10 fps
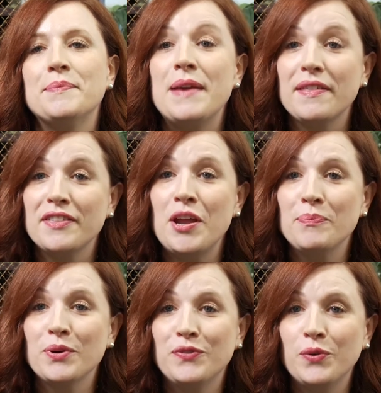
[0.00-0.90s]
Myth
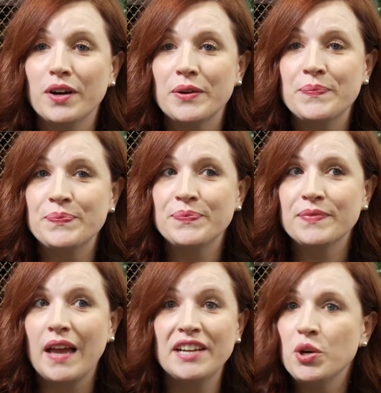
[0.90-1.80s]
number 4,
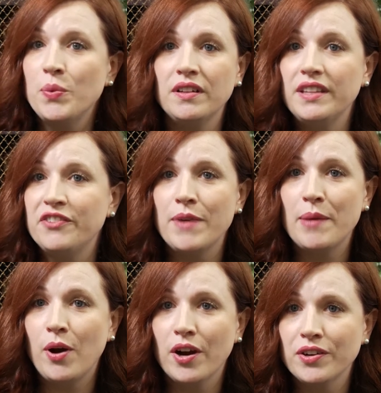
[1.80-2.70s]
I don't want to leave
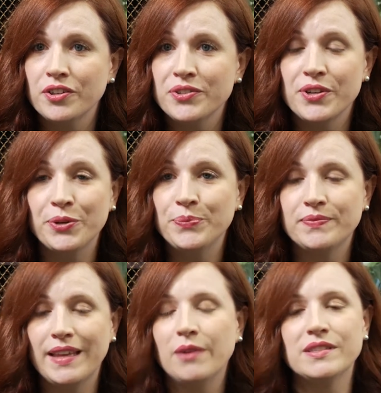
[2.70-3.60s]
my partner, so
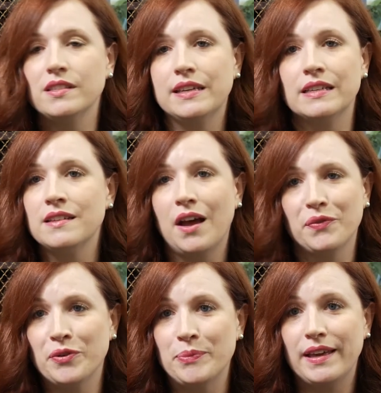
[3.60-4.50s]
counseling is not
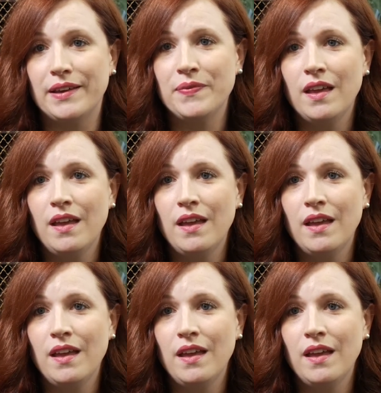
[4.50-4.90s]
for me.